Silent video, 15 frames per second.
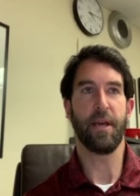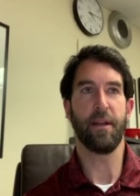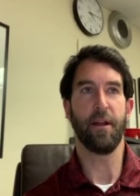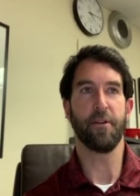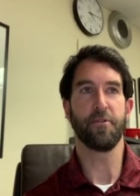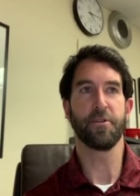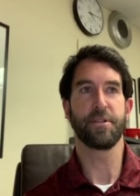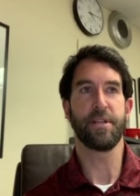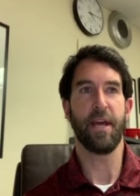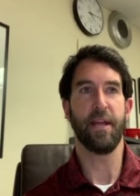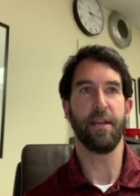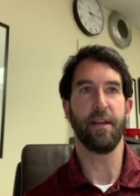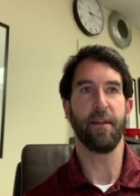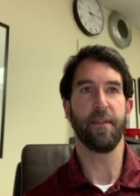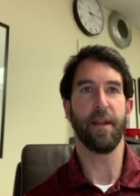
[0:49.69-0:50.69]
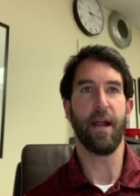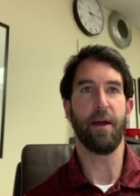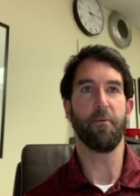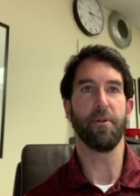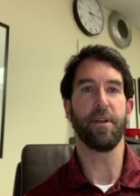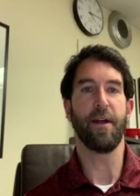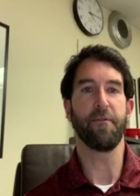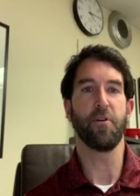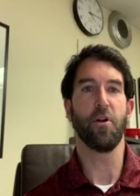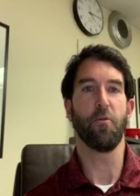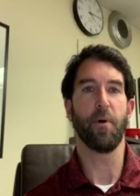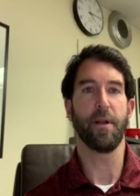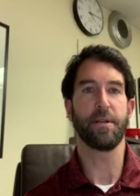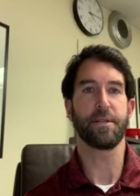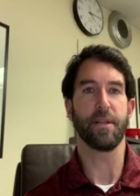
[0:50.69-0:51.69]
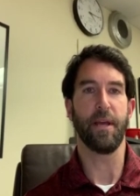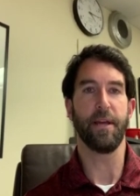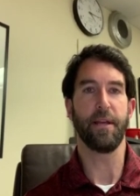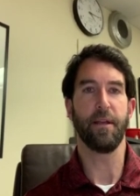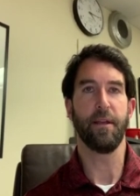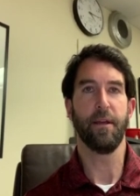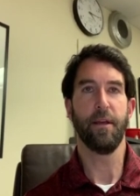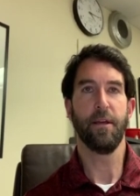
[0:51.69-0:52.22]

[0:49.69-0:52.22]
and understanding that I will never know what it's like